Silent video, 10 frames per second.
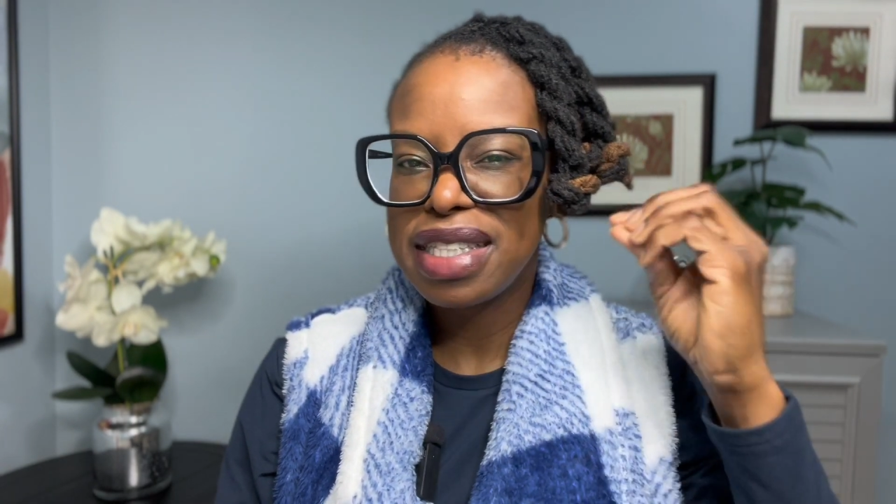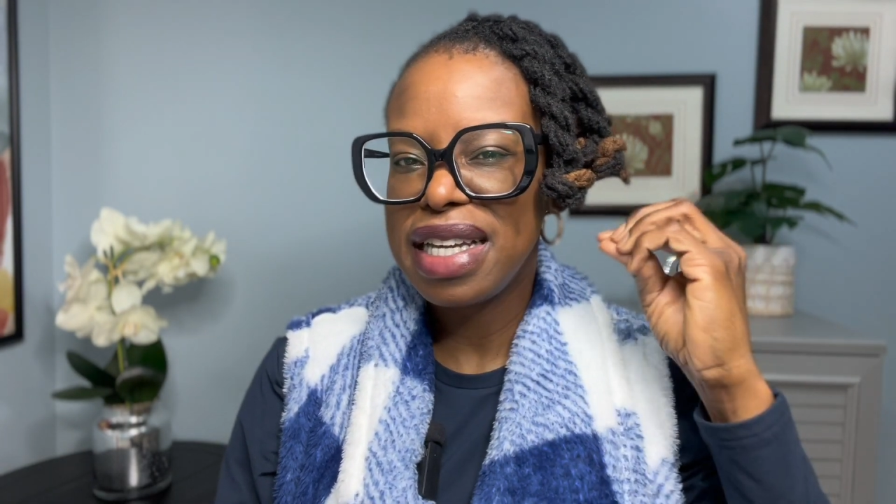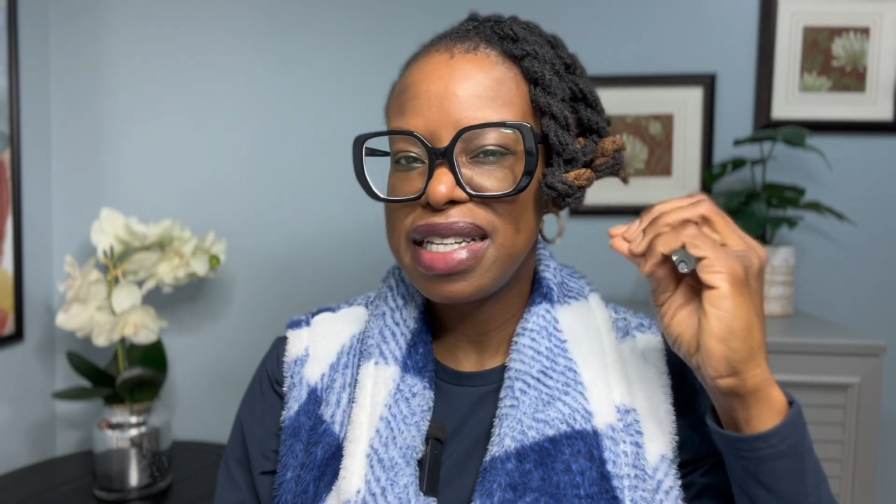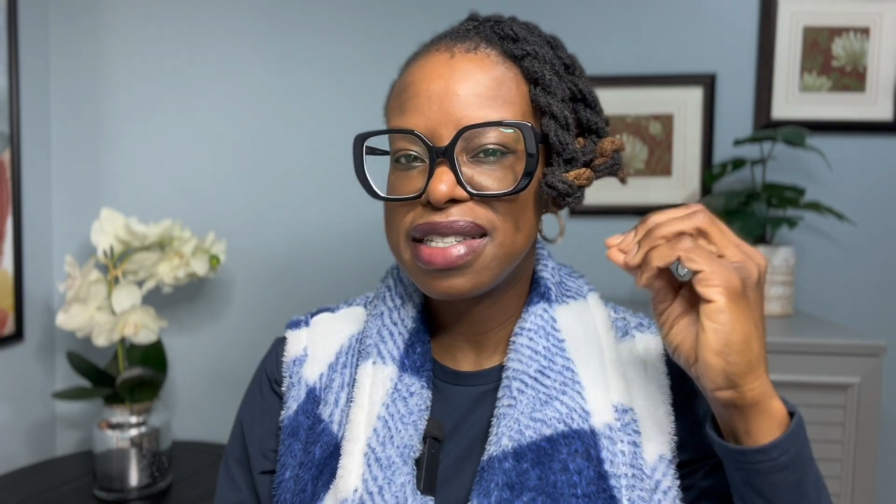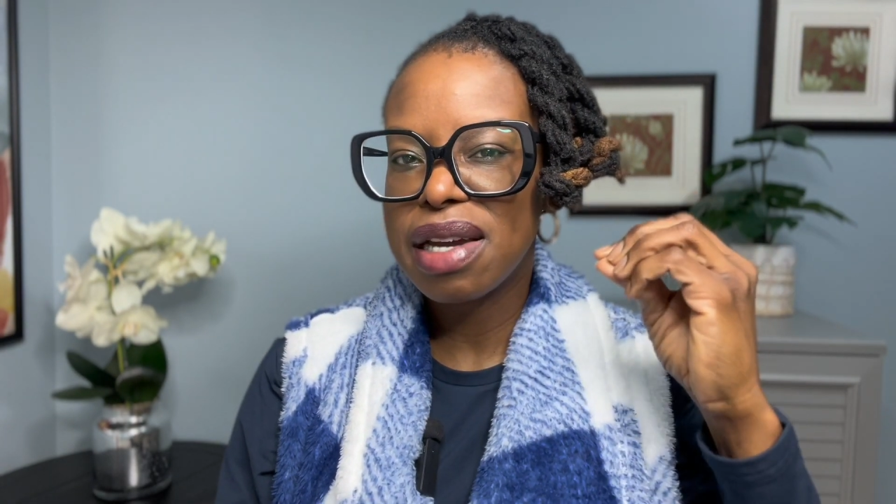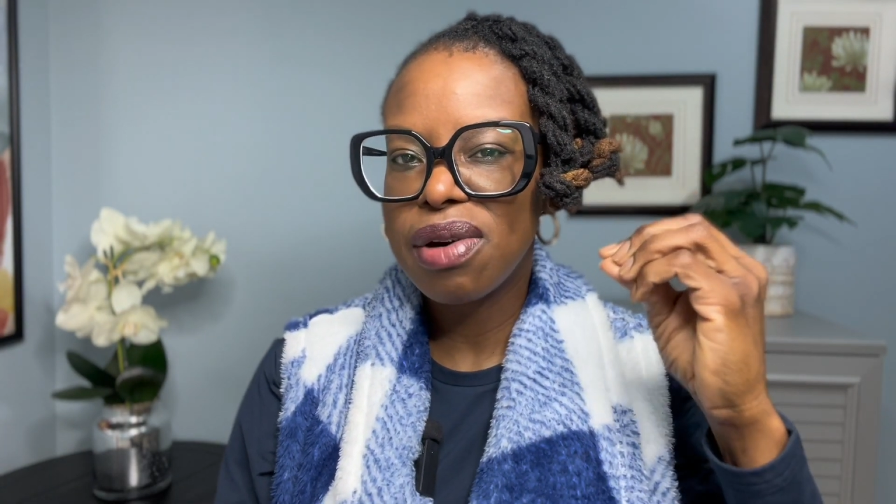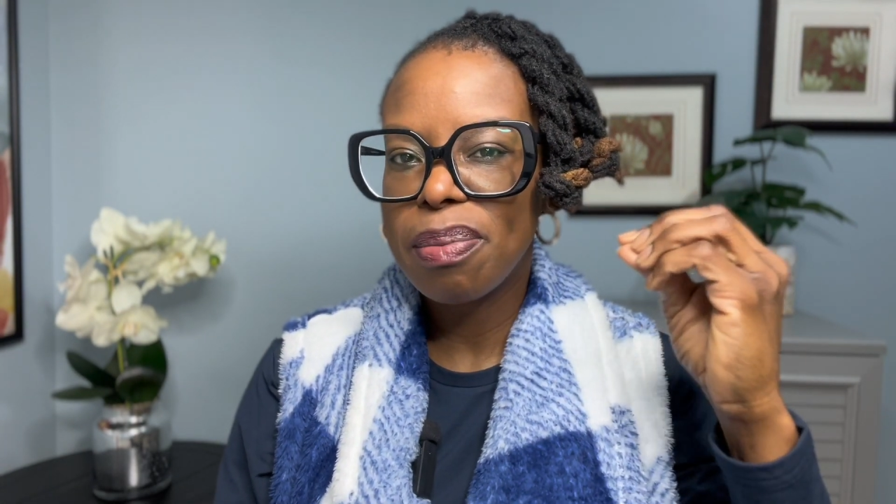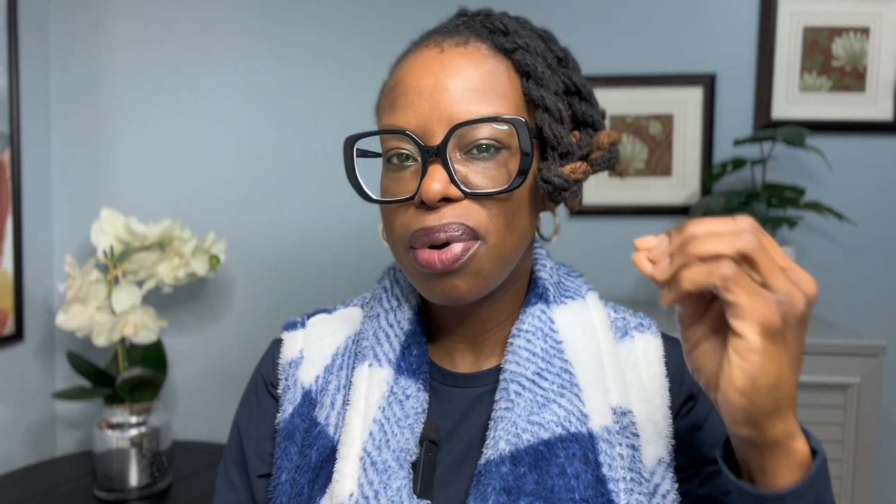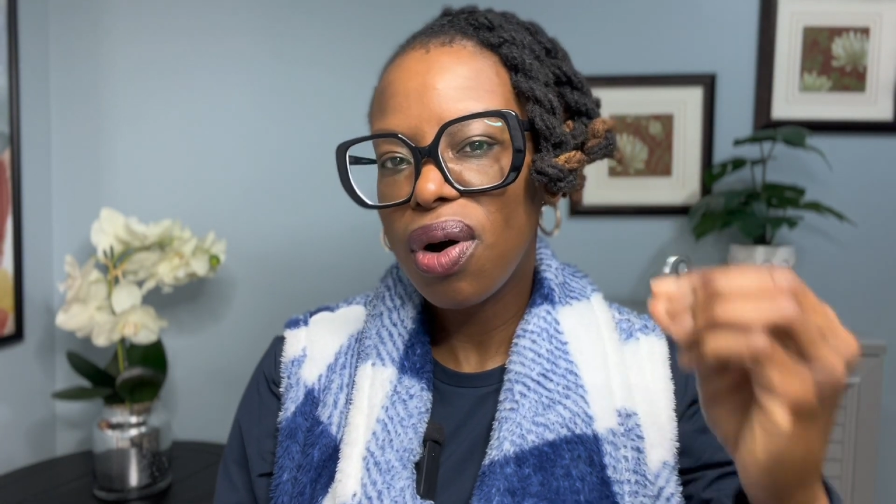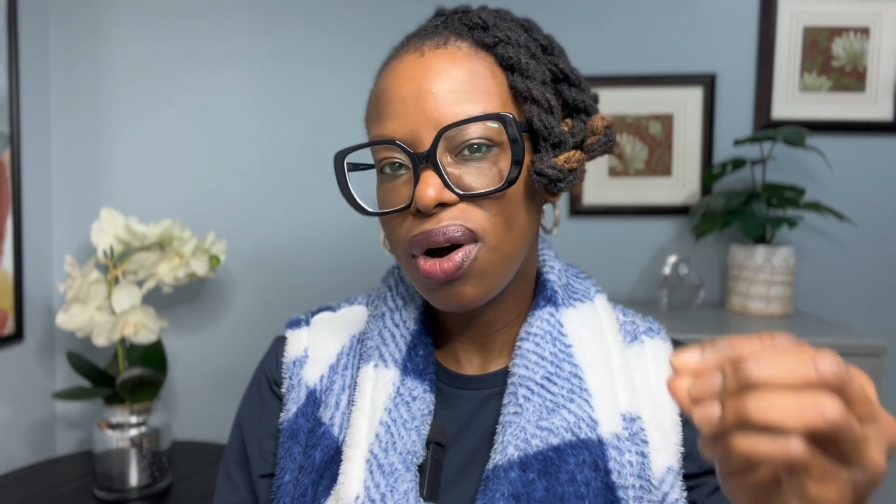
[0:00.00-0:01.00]
see, is there a
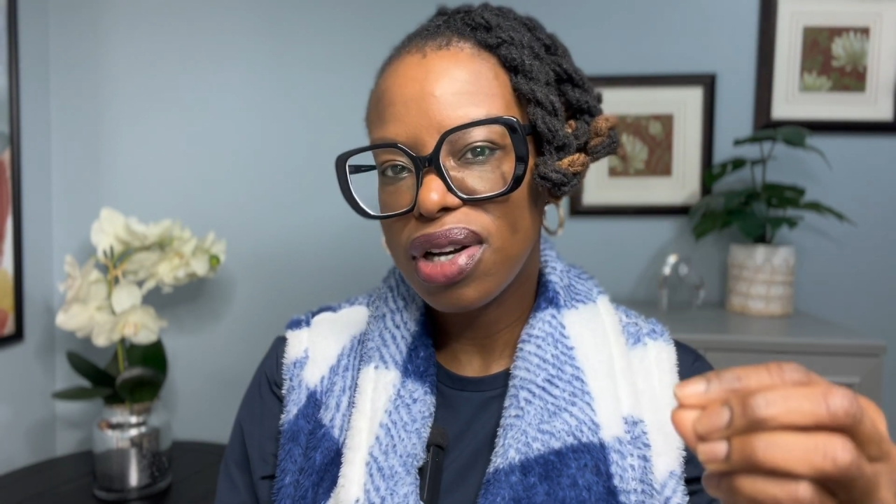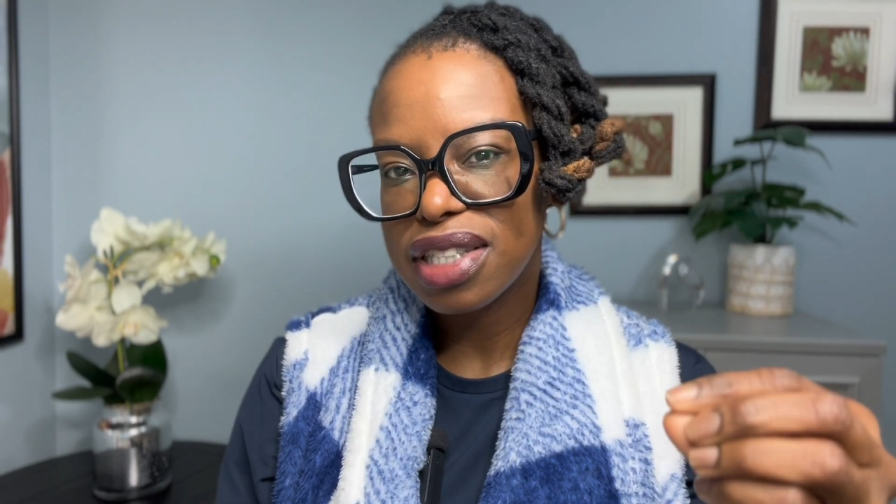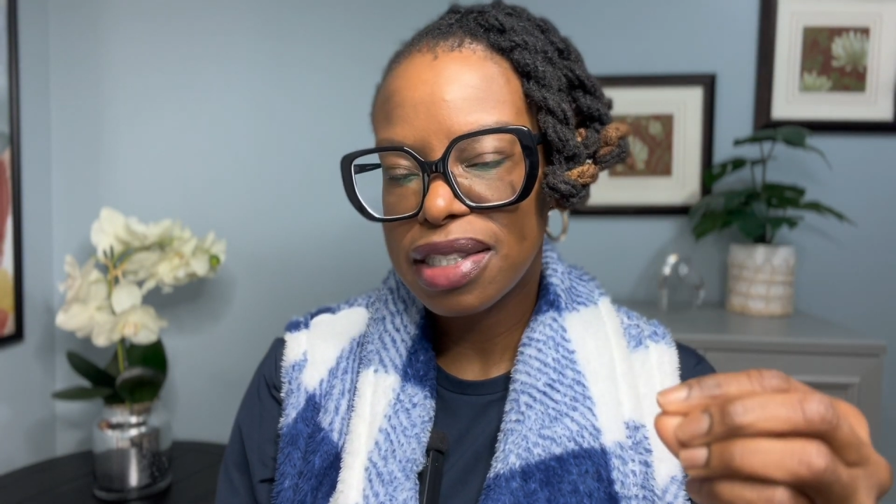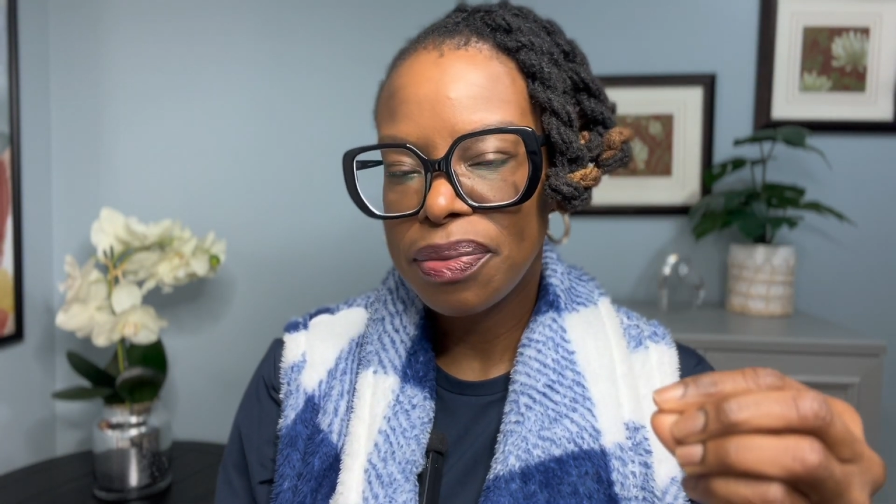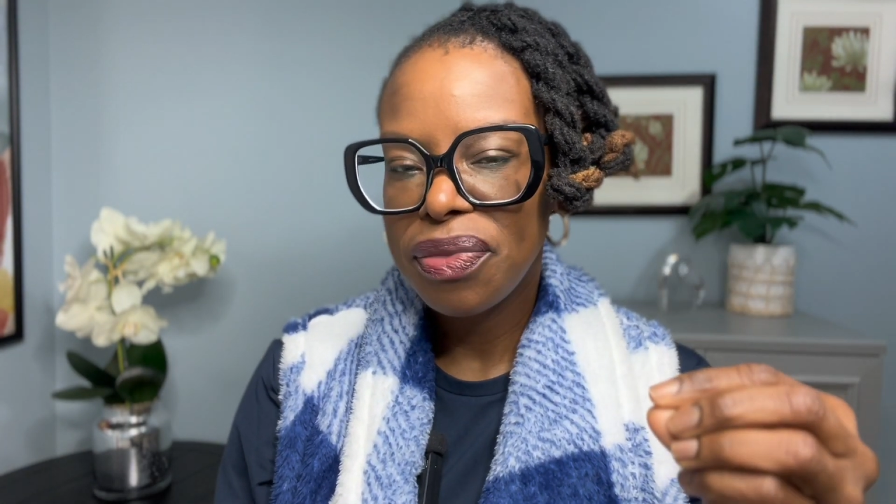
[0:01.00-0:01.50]
pause?